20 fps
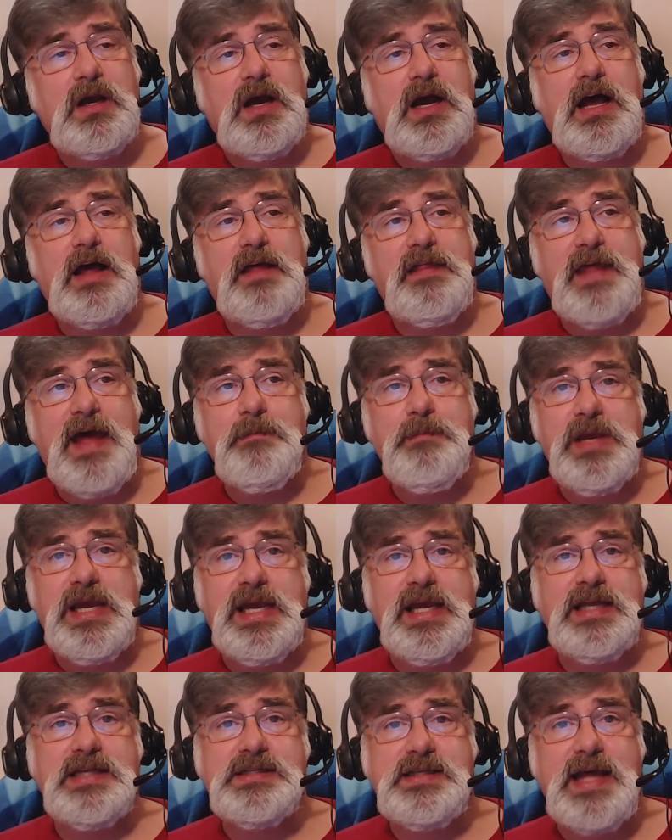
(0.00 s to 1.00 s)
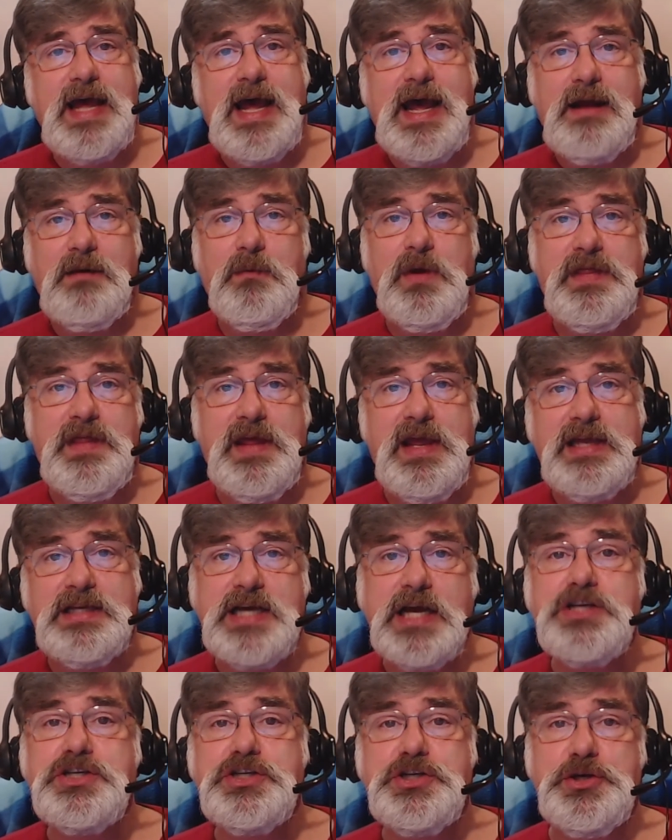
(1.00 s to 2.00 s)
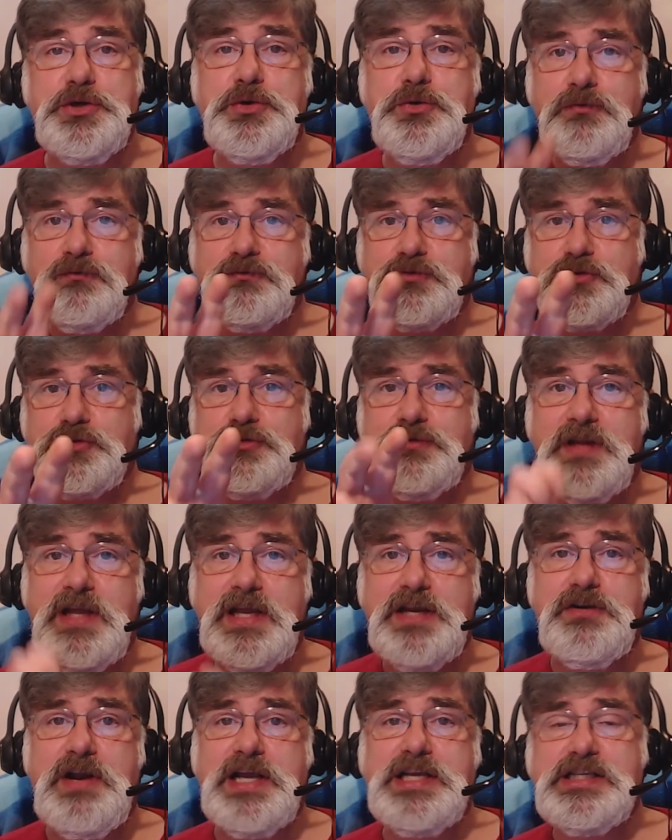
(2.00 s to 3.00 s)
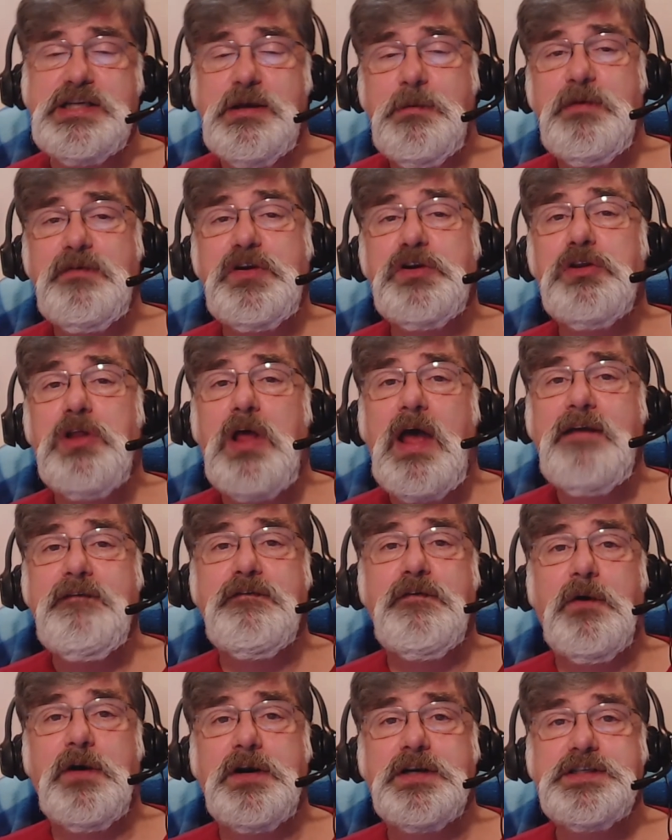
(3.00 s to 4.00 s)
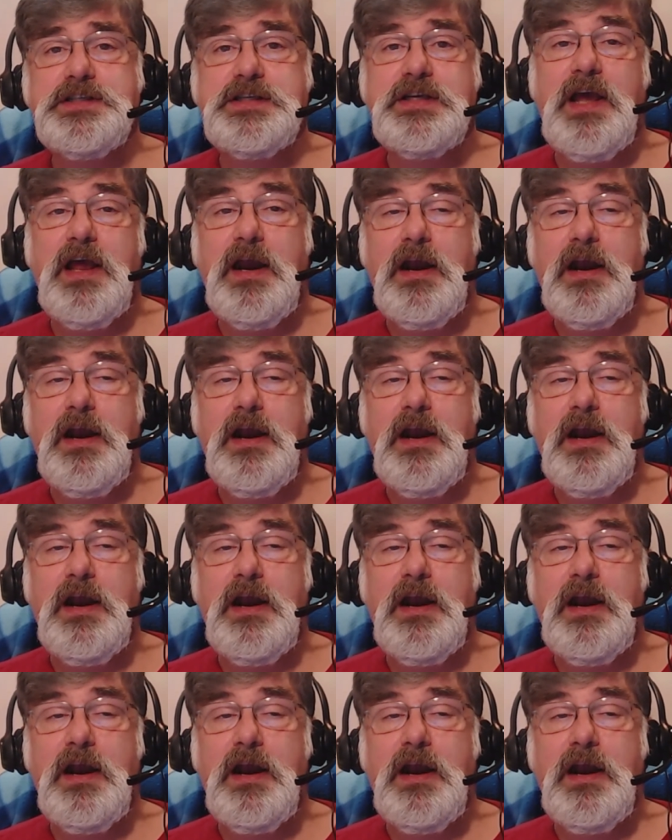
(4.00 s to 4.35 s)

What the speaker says: That means that when they touch you, they drain some of your life force.